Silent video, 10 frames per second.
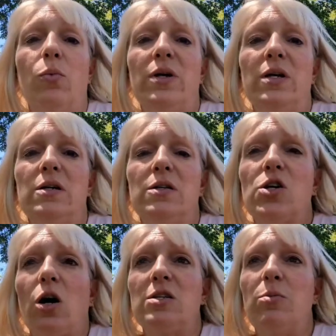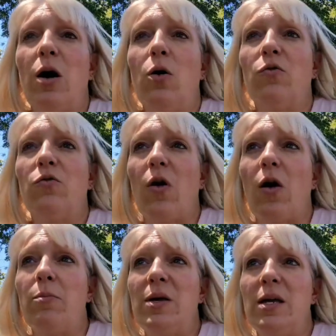We talked about
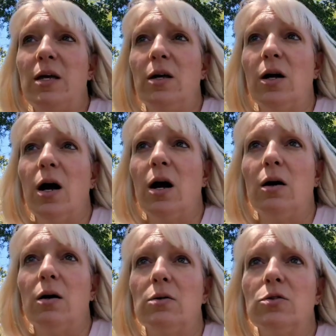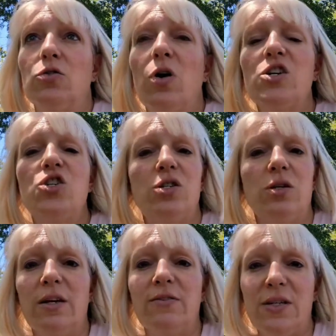from being crushed
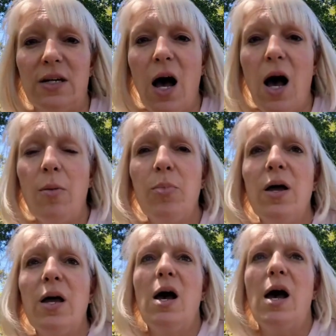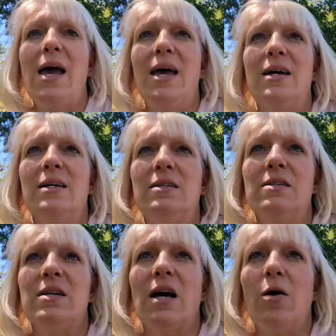to lifted up,
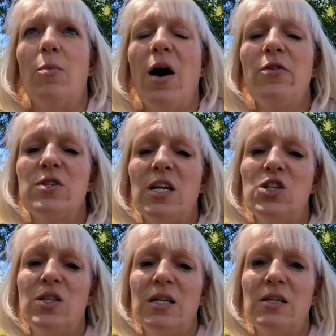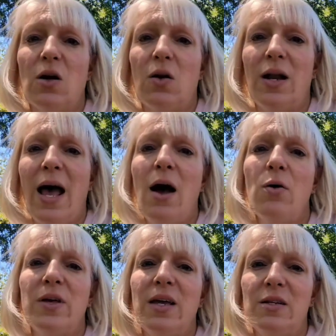and other such things on
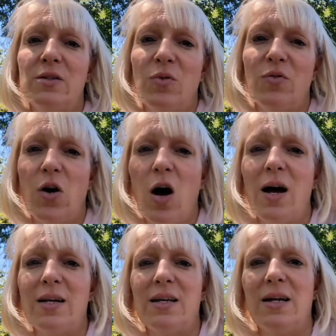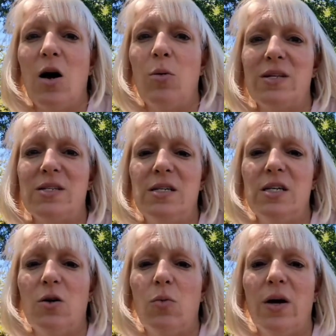how the kingdom of God can help us
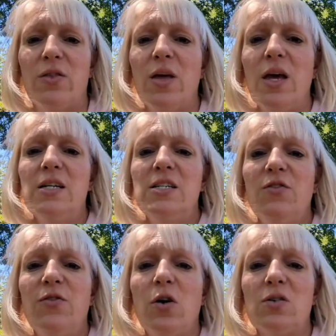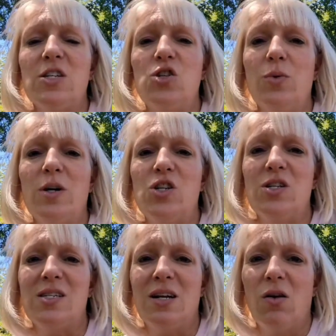deal with difficult
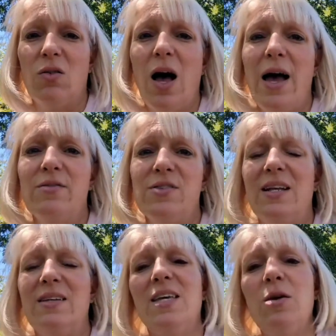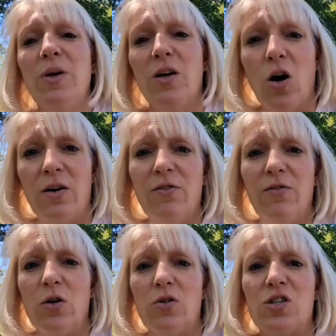situations in our lives, and keeping God
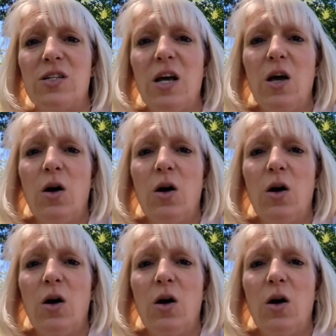first